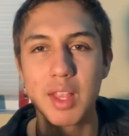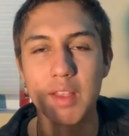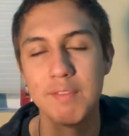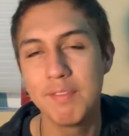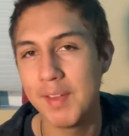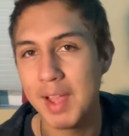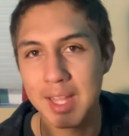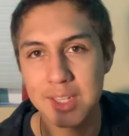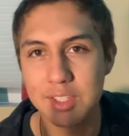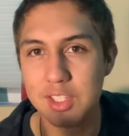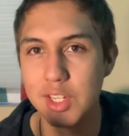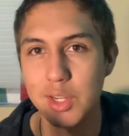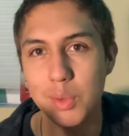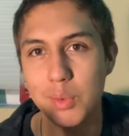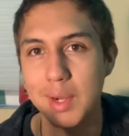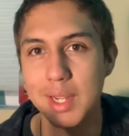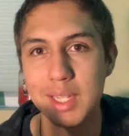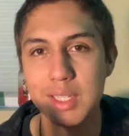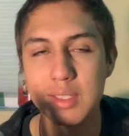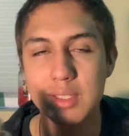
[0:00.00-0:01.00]
fancy
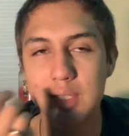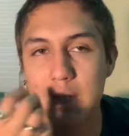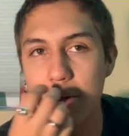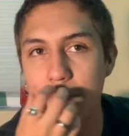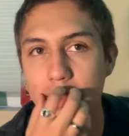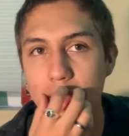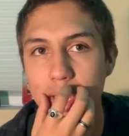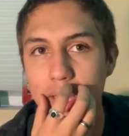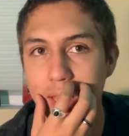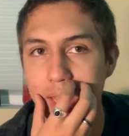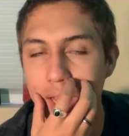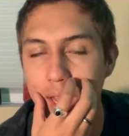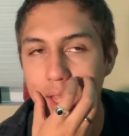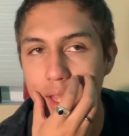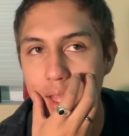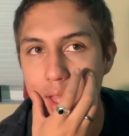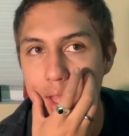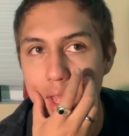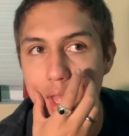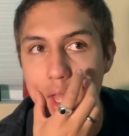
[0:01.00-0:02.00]
rings, stuff like that.
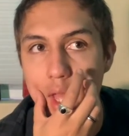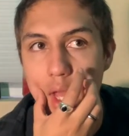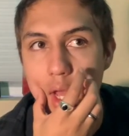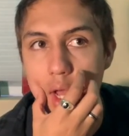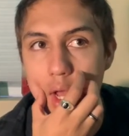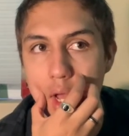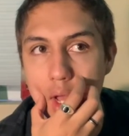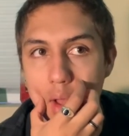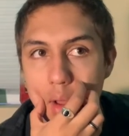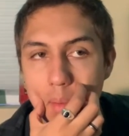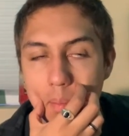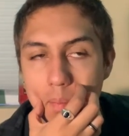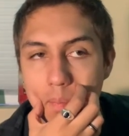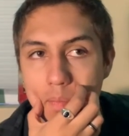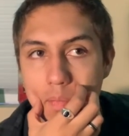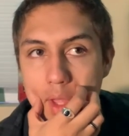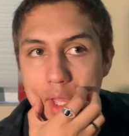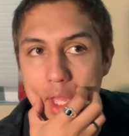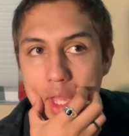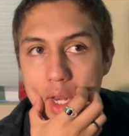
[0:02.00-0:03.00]

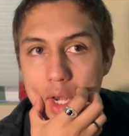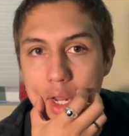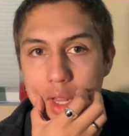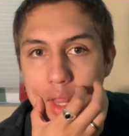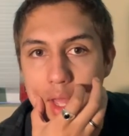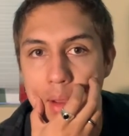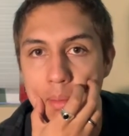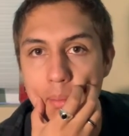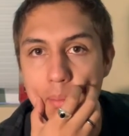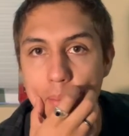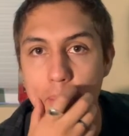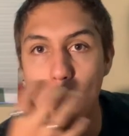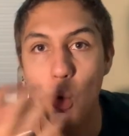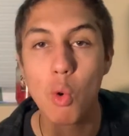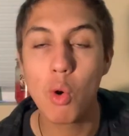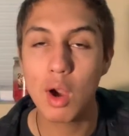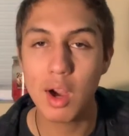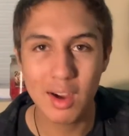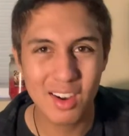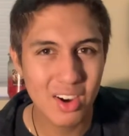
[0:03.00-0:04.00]
And a lot
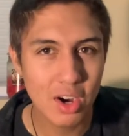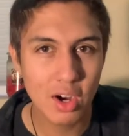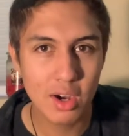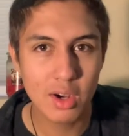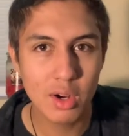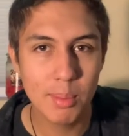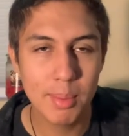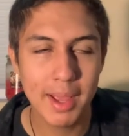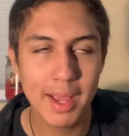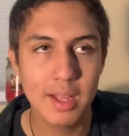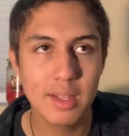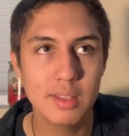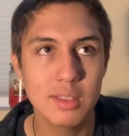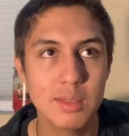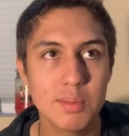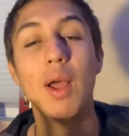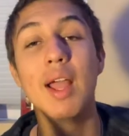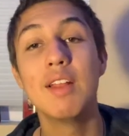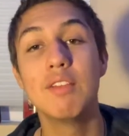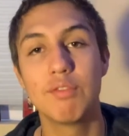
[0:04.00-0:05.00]
more cargo pants.
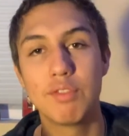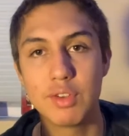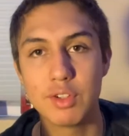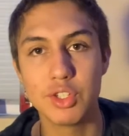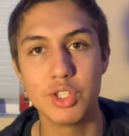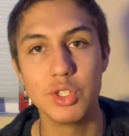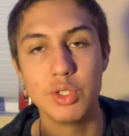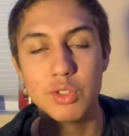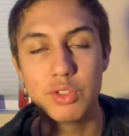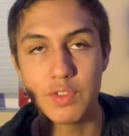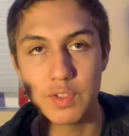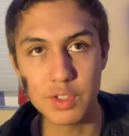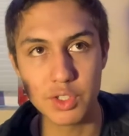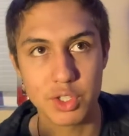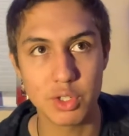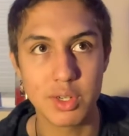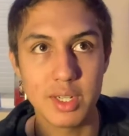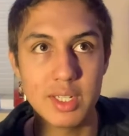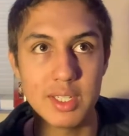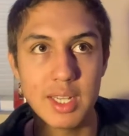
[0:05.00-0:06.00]
And for shoes, for
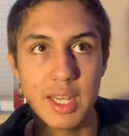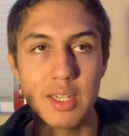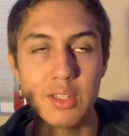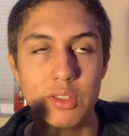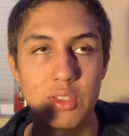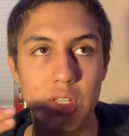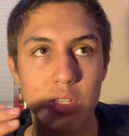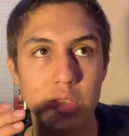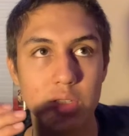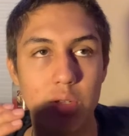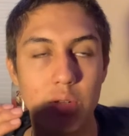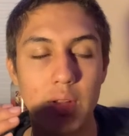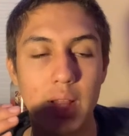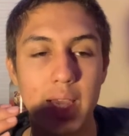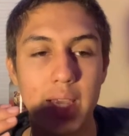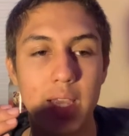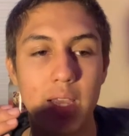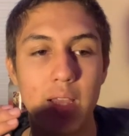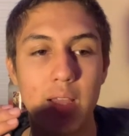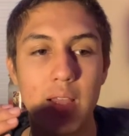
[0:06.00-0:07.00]
street styles, also
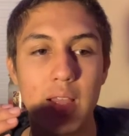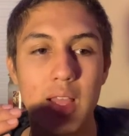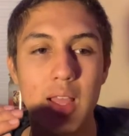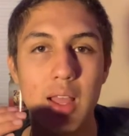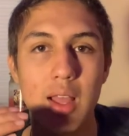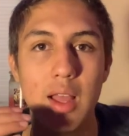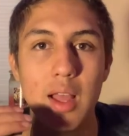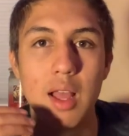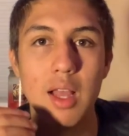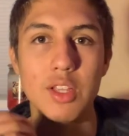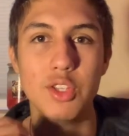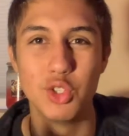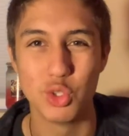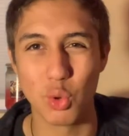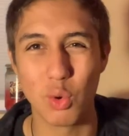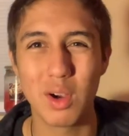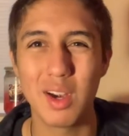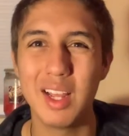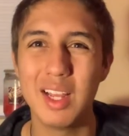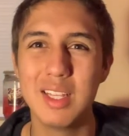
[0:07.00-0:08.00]
like
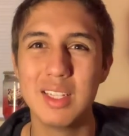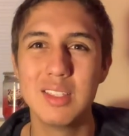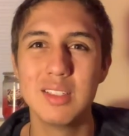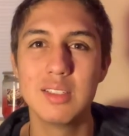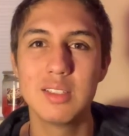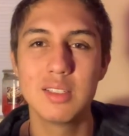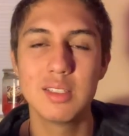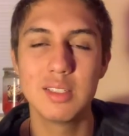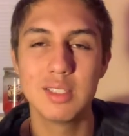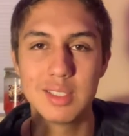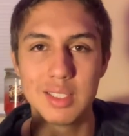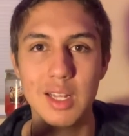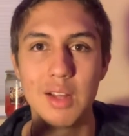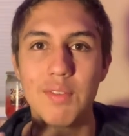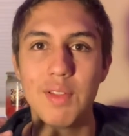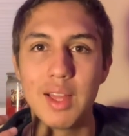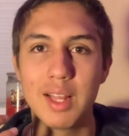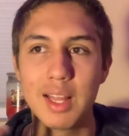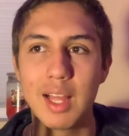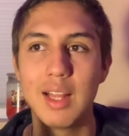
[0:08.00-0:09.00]
Jordans, stuff
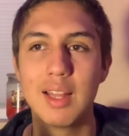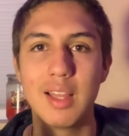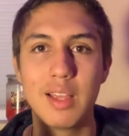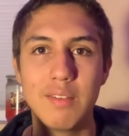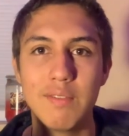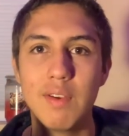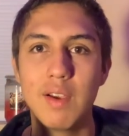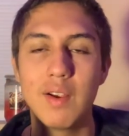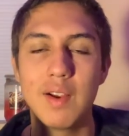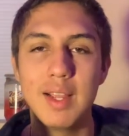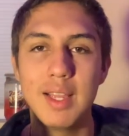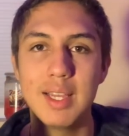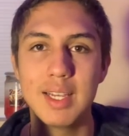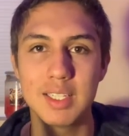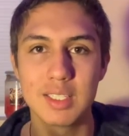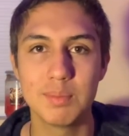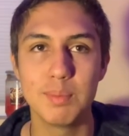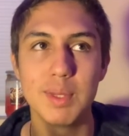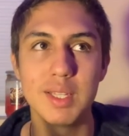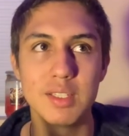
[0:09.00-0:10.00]
like that, like very
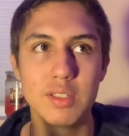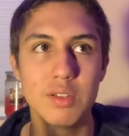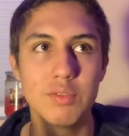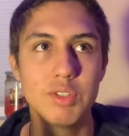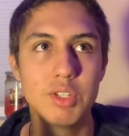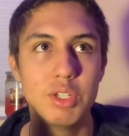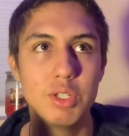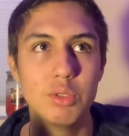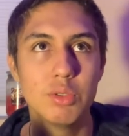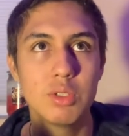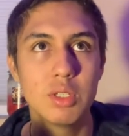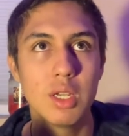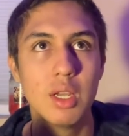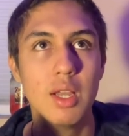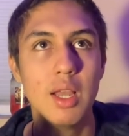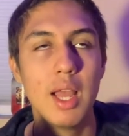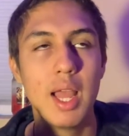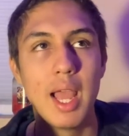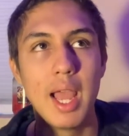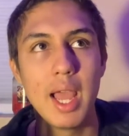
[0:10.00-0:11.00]
expensive shoes.
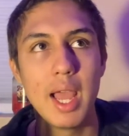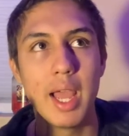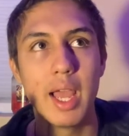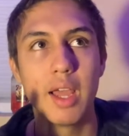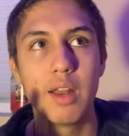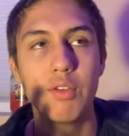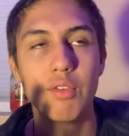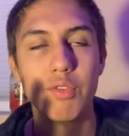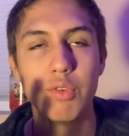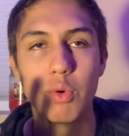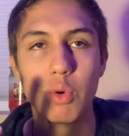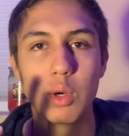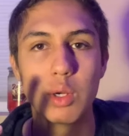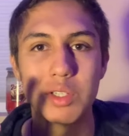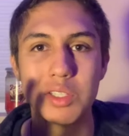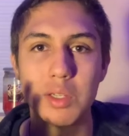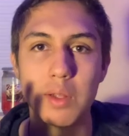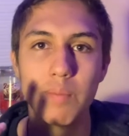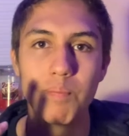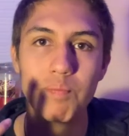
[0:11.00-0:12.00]
And for
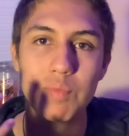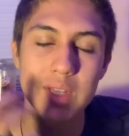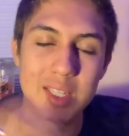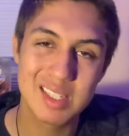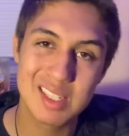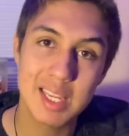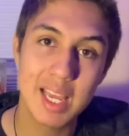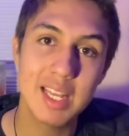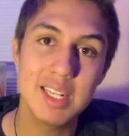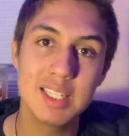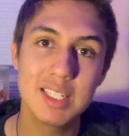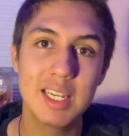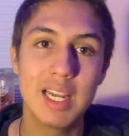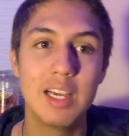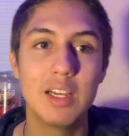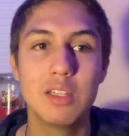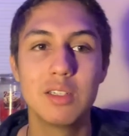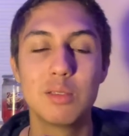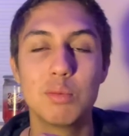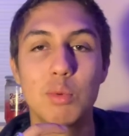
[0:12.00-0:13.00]
skate
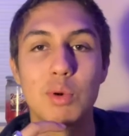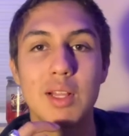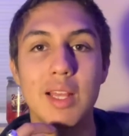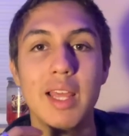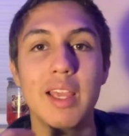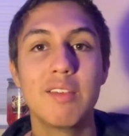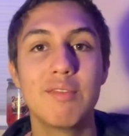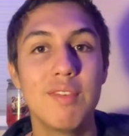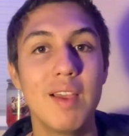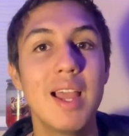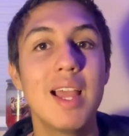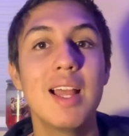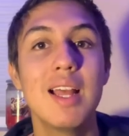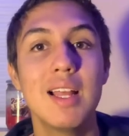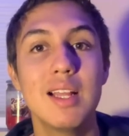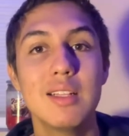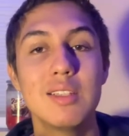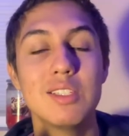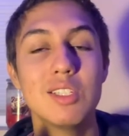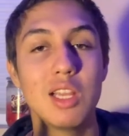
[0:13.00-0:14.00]
style, it's more like
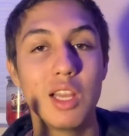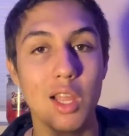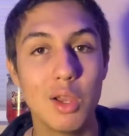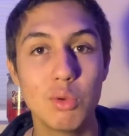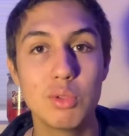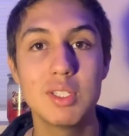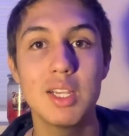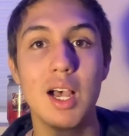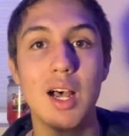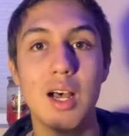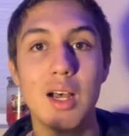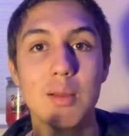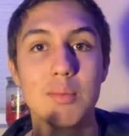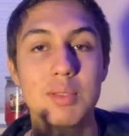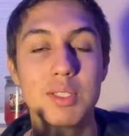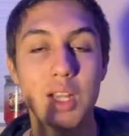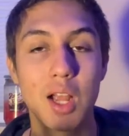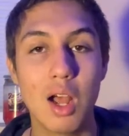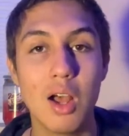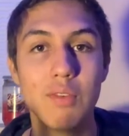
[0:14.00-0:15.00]
Vans, low
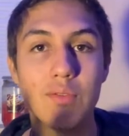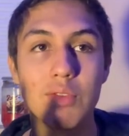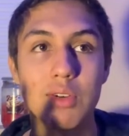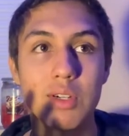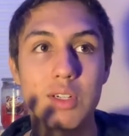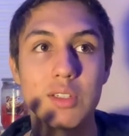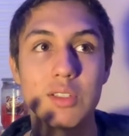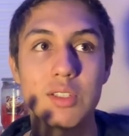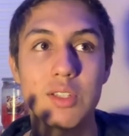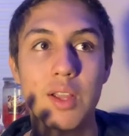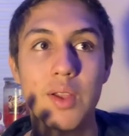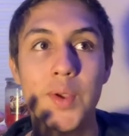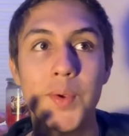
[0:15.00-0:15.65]
tops, Converse,